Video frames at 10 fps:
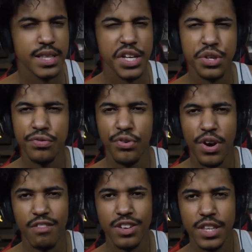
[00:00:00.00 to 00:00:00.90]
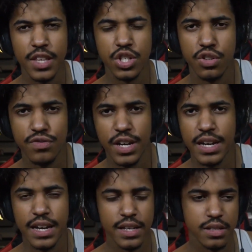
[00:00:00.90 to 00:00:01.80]
Thank you for everything that you've
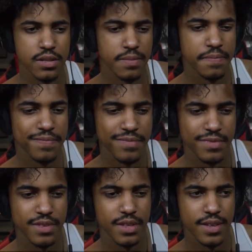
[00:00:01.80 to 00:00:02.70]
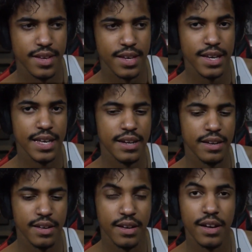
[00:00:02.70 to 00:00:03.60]
done, X, and
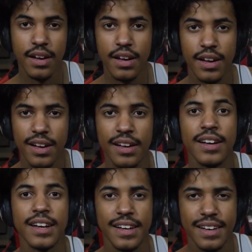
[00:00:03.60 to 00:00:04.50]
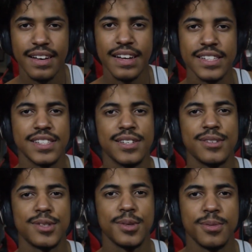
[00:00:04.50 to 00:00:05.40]
I'll see
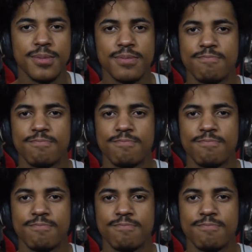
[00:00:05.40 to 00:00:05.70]
you soon.